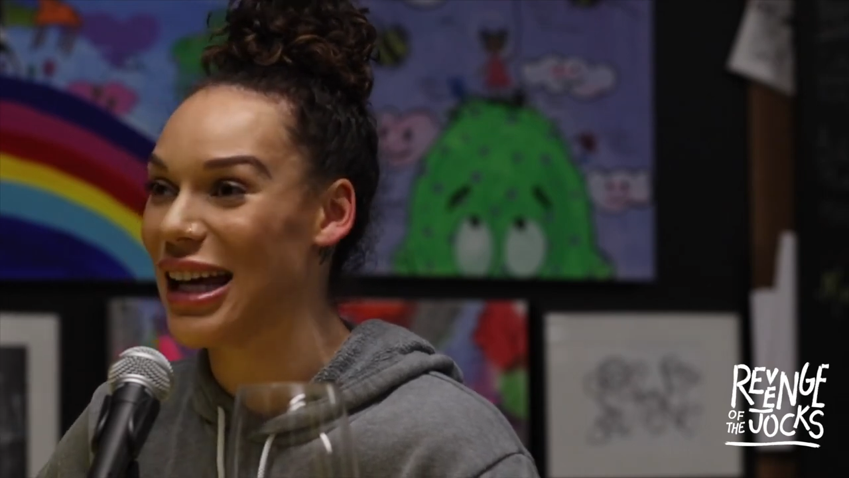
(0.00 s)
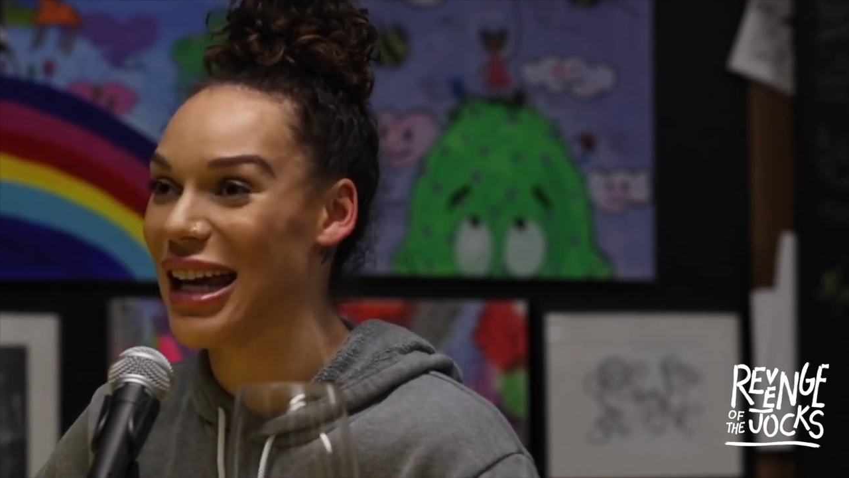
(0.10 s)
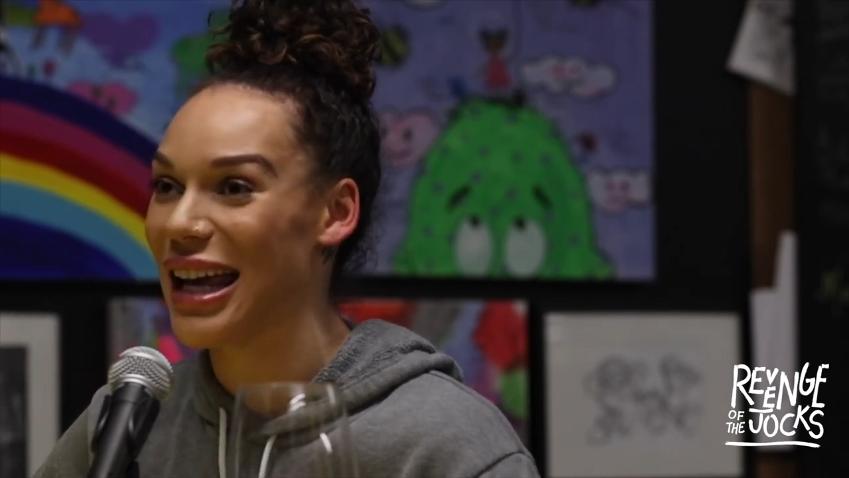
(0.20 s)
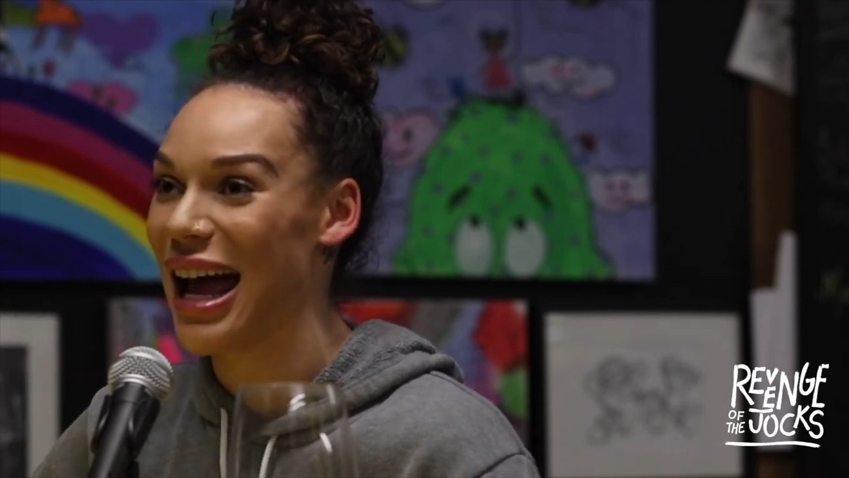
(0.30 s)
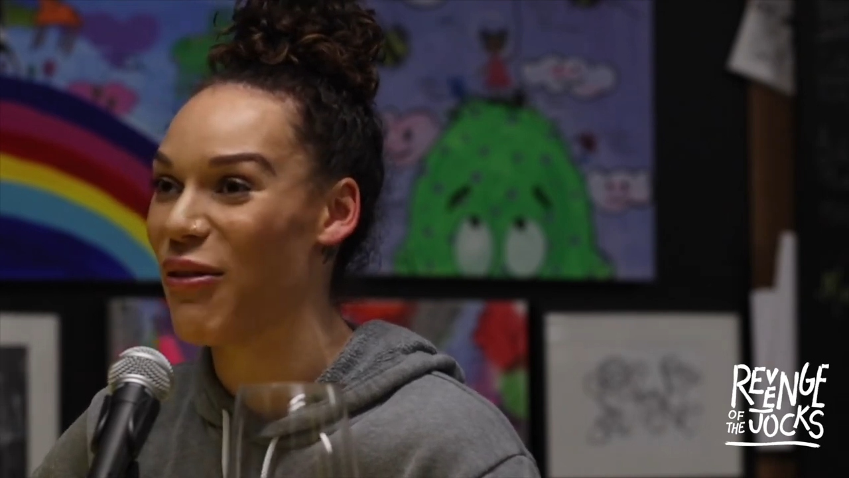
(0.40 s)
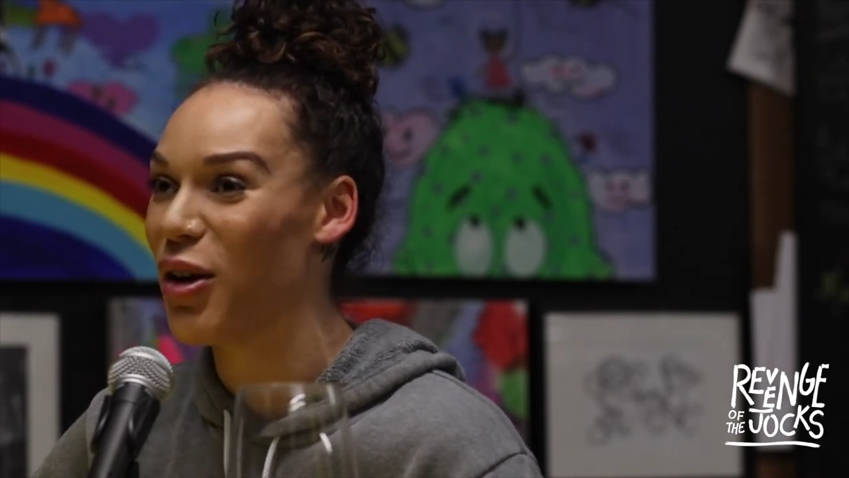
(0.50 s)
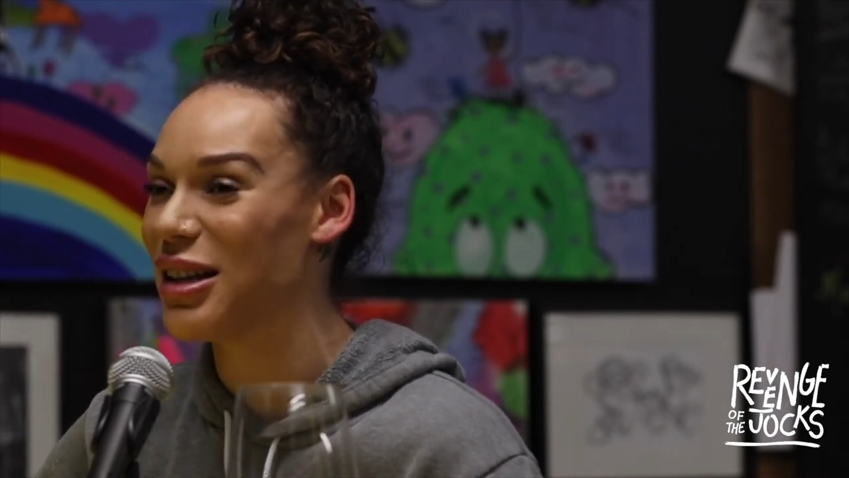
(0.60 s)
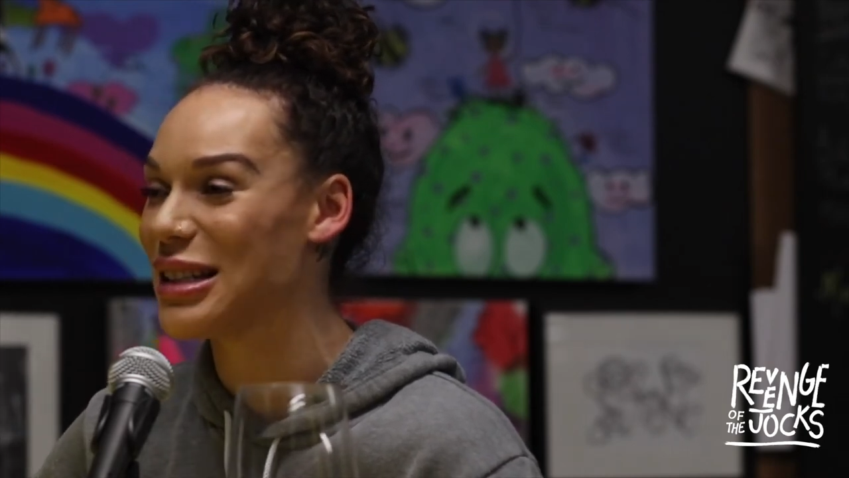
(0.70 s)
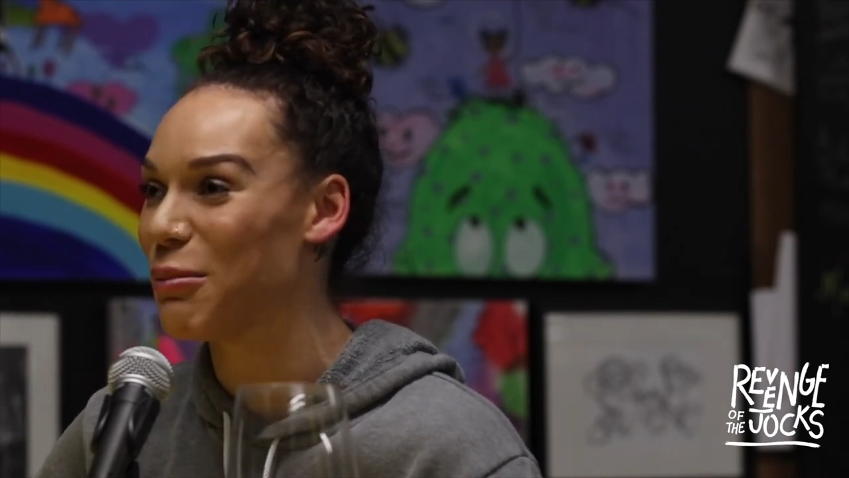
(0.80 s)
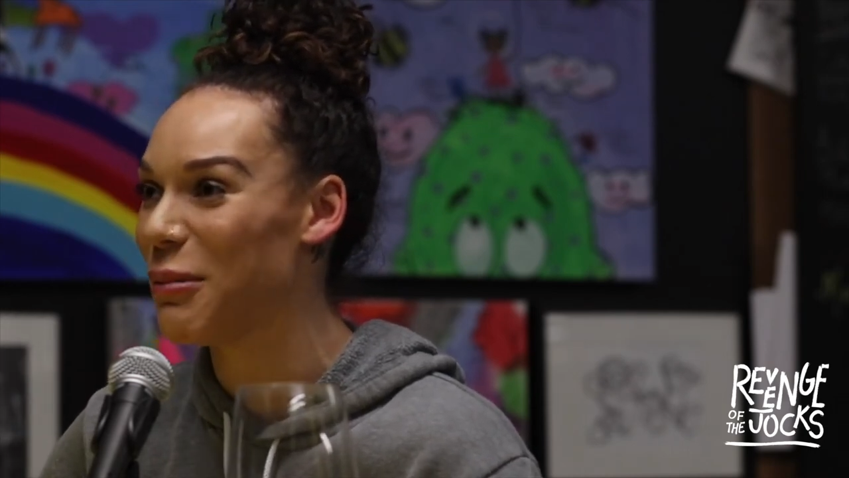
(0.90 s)
like have
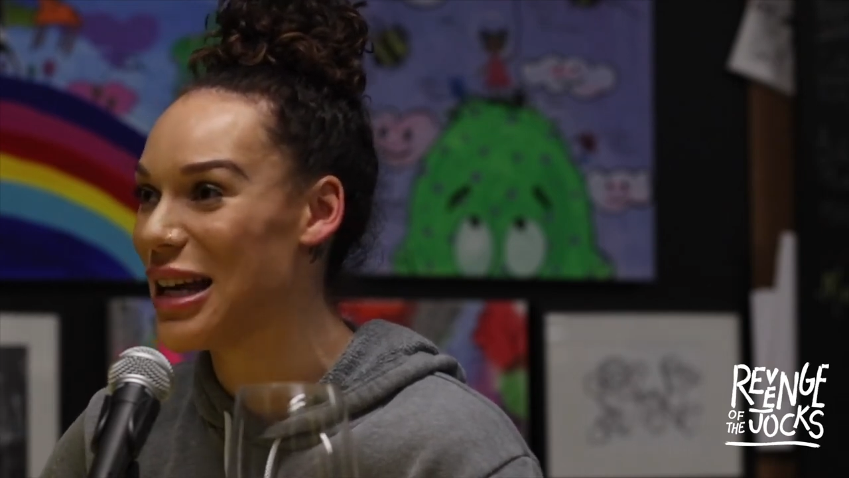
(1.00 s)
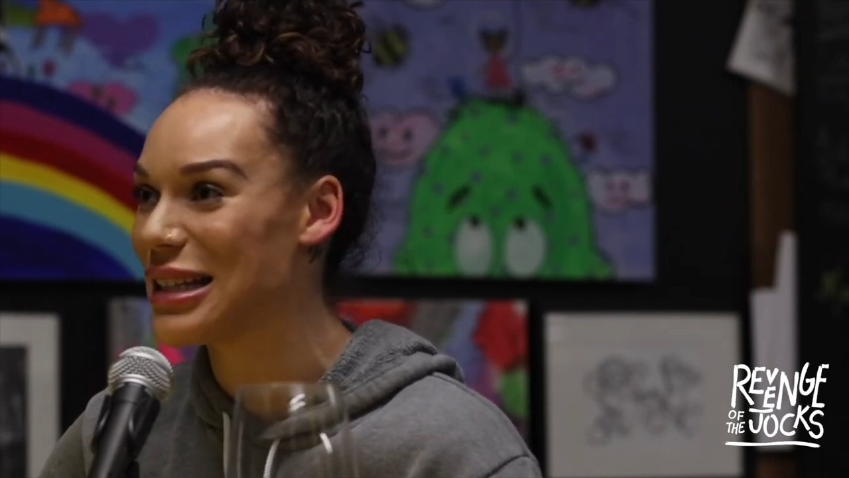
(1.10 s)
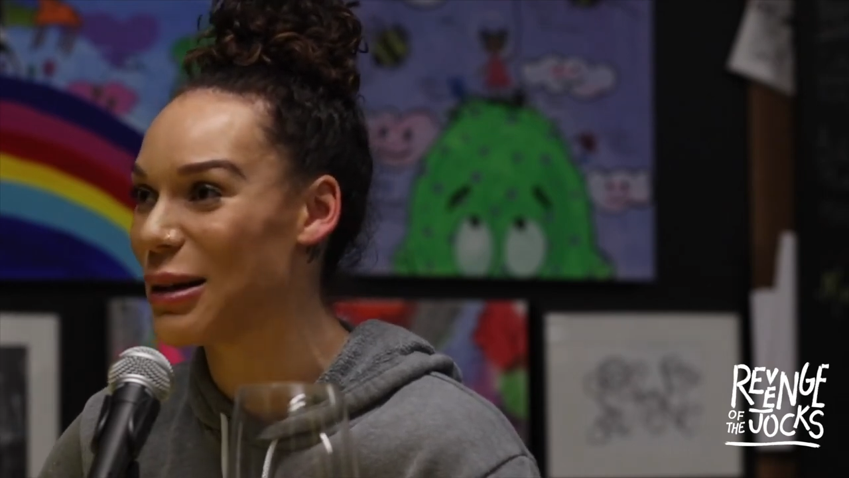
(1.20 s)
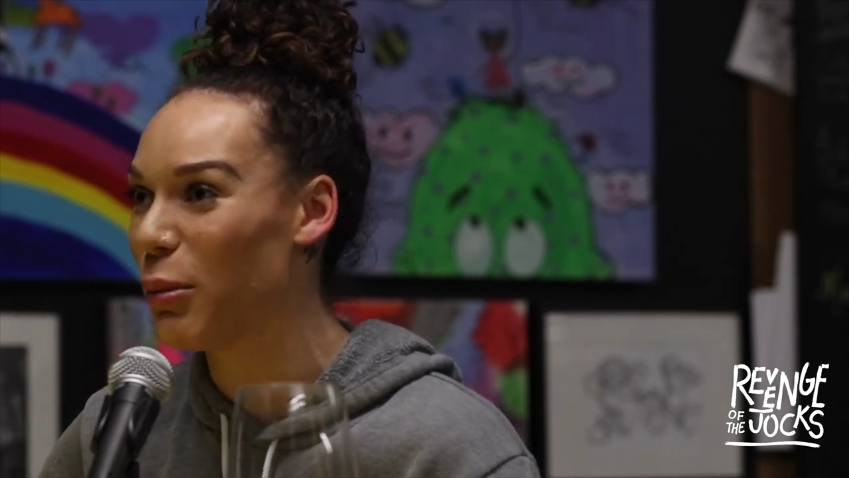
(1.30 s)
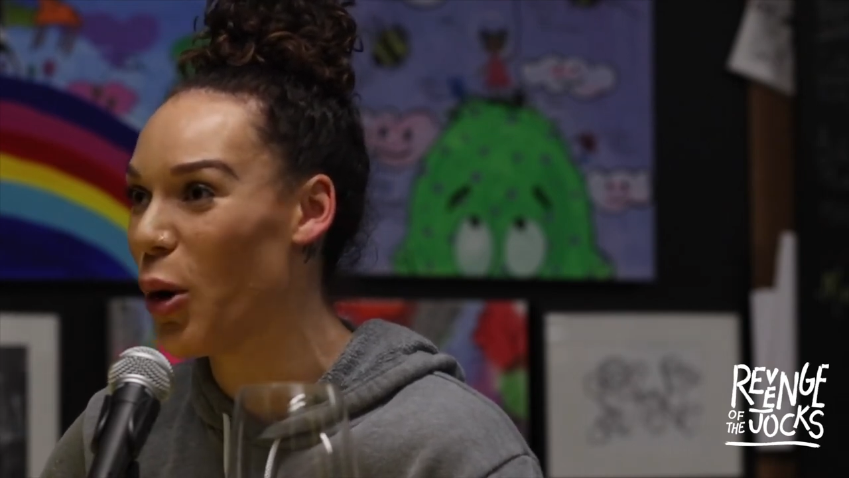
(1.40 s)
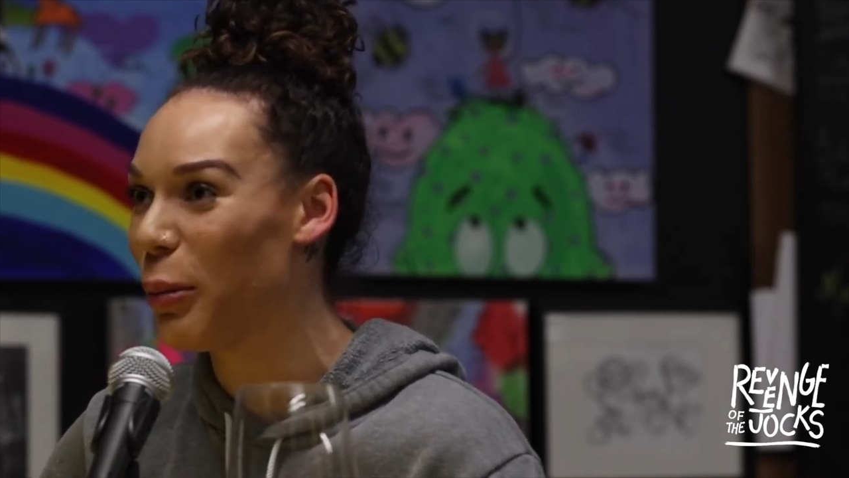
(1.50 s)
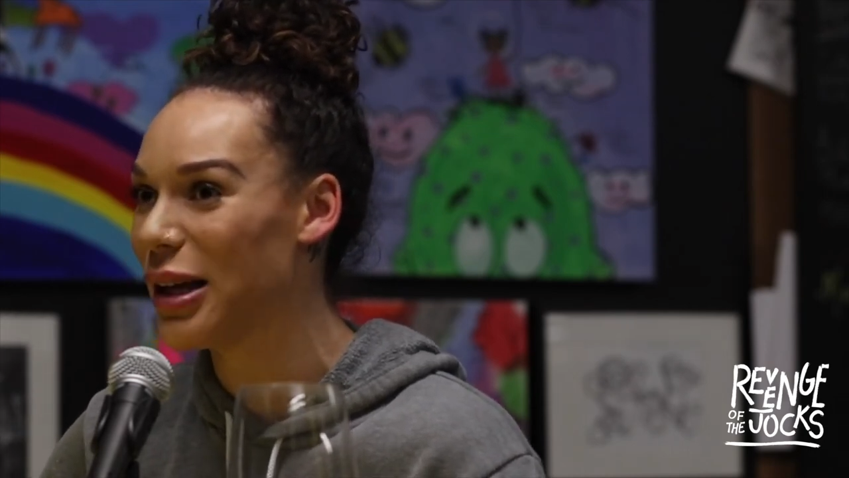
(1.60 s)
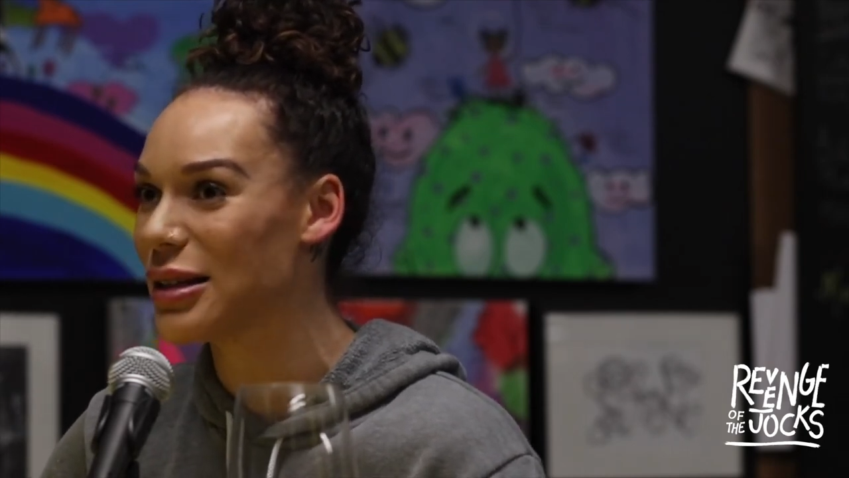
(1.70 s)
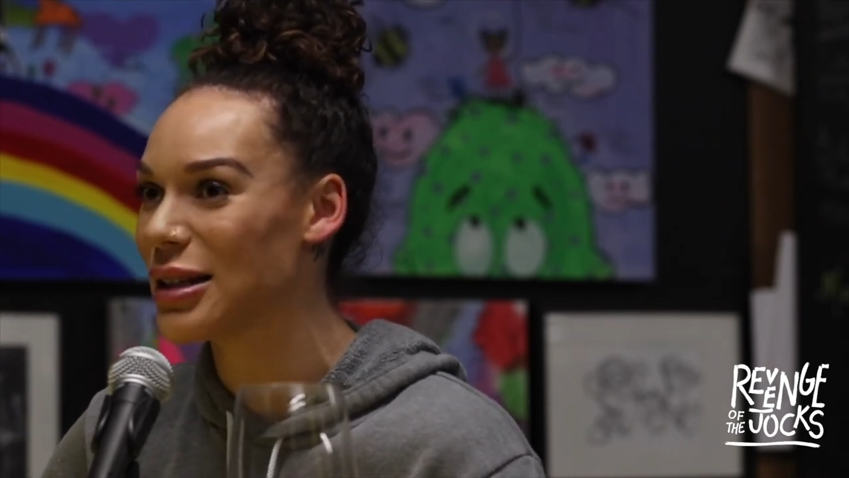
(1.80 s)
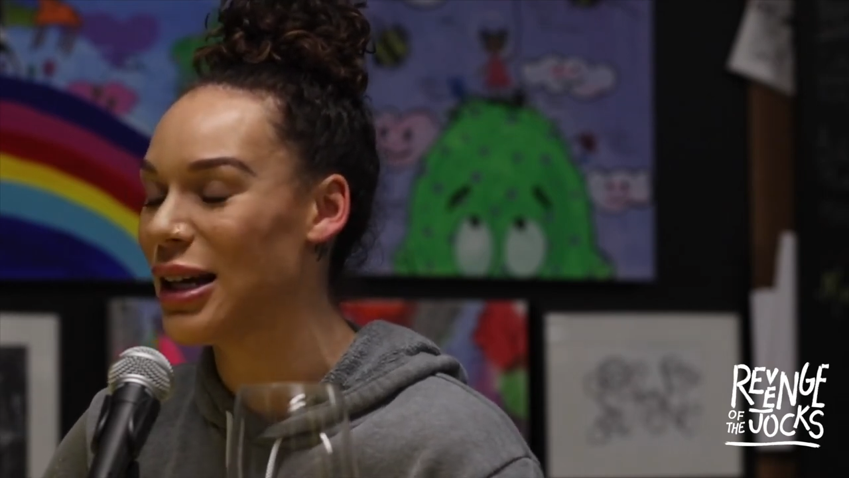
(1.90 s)
all these amazing
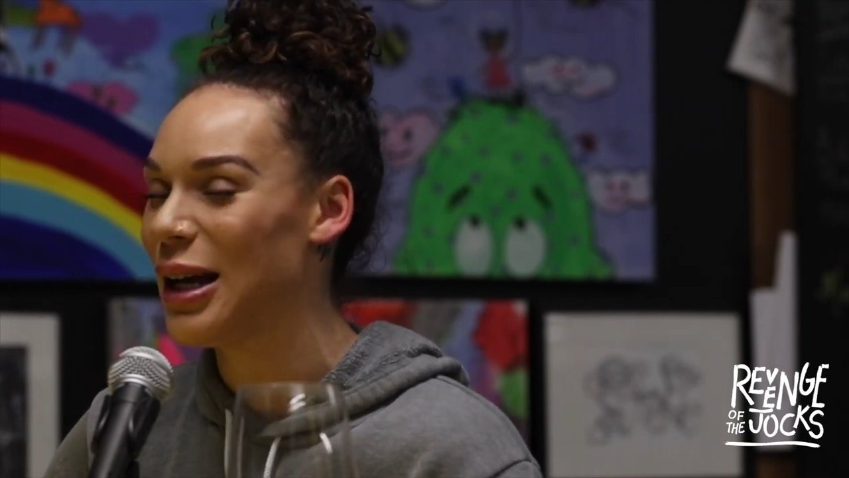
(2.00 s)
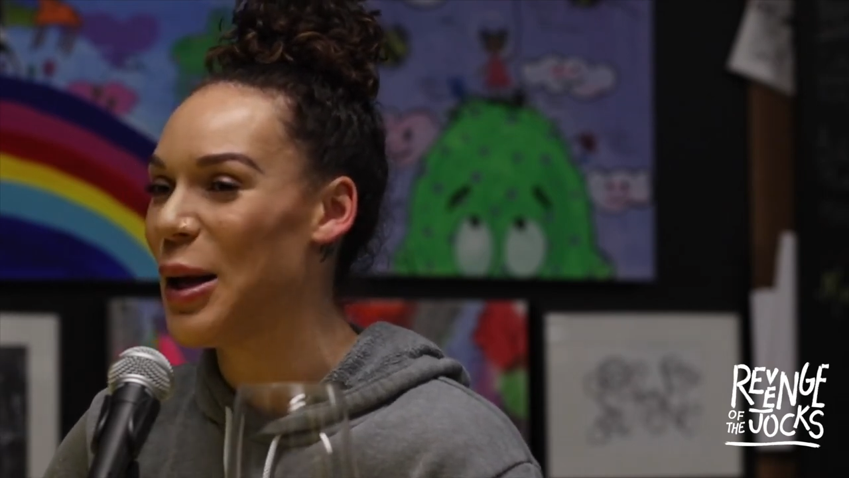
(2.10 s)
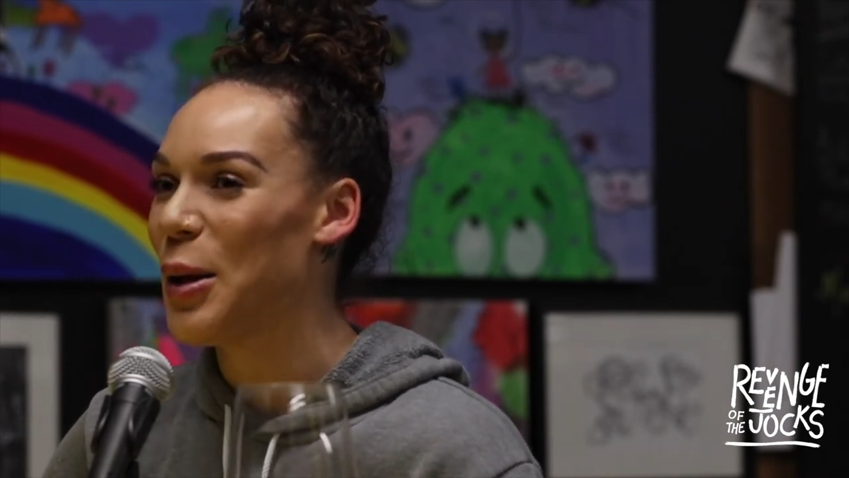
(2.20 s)
moments